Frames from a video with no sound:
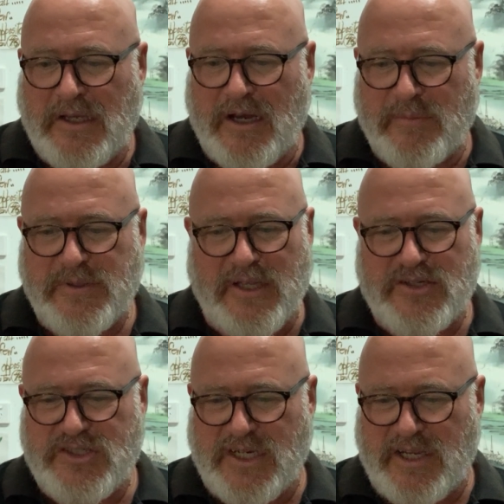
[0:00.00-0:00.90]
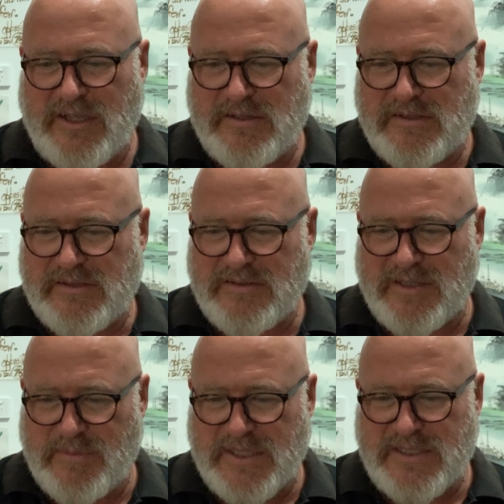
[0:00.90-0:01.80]
I'm going to share to
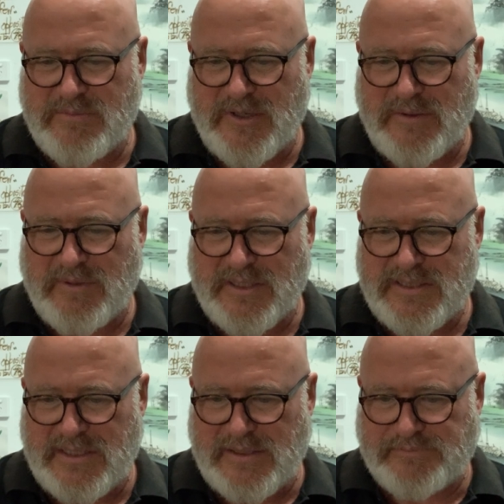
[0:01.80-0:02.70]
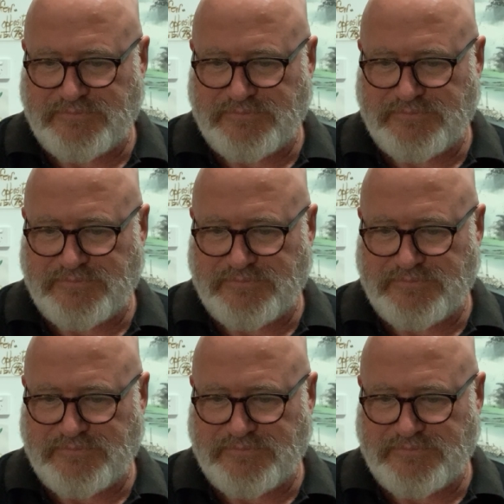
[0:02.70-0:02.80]
the best of my ability.